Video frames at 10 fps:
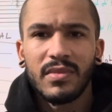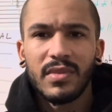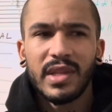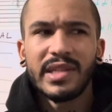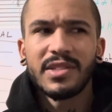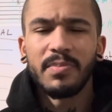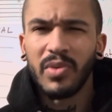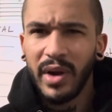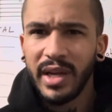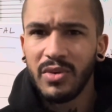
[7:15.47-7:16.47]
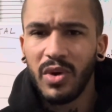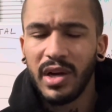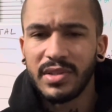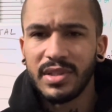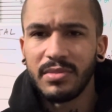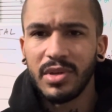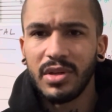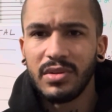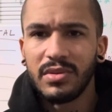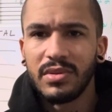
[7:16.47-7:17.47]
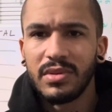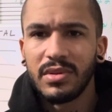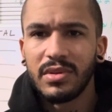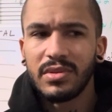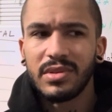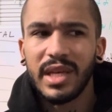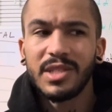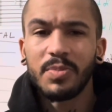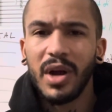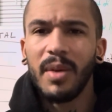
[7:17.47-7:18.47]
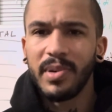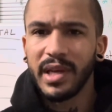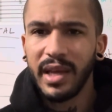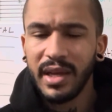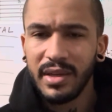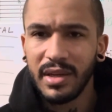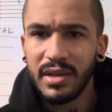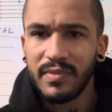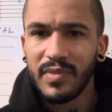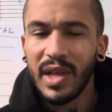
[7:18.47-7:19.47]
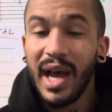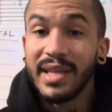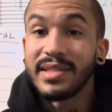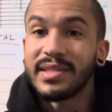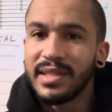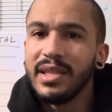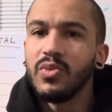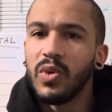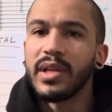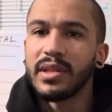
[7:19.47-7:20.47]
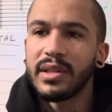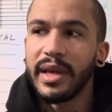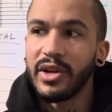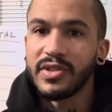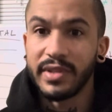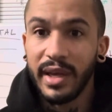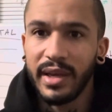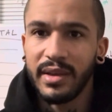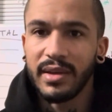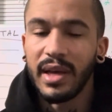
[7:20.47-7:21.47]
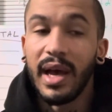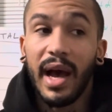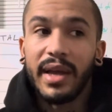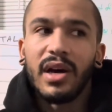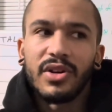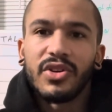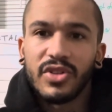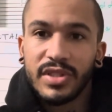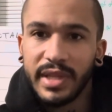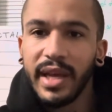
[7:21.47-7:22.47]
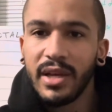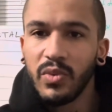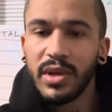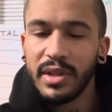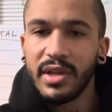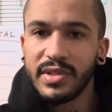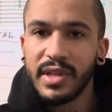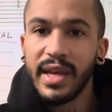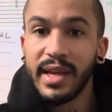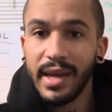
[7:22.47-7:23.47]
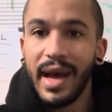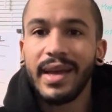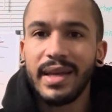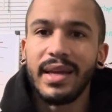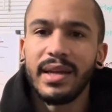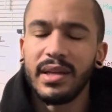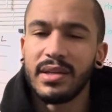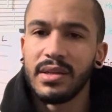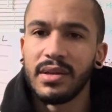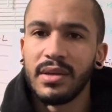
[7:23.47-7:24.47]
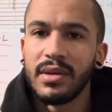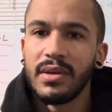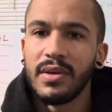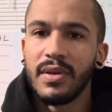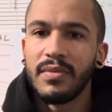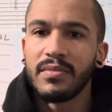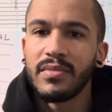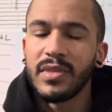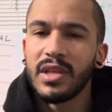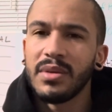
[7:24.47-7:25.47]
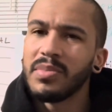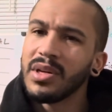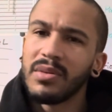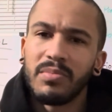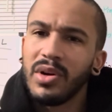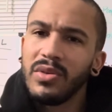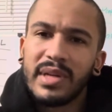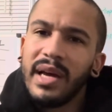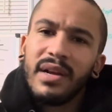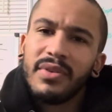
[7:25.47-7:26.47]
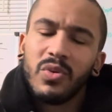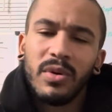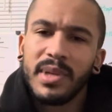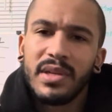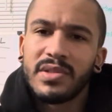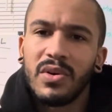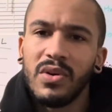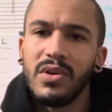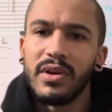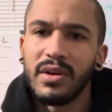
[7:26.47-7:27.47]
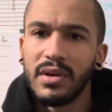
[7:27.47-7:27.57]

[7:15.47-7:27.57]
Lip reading: That's brainwashing, bro. That's propaganda. I see what they're saying. I understand what they're saying. I get it. But bro, not every woman is a whore.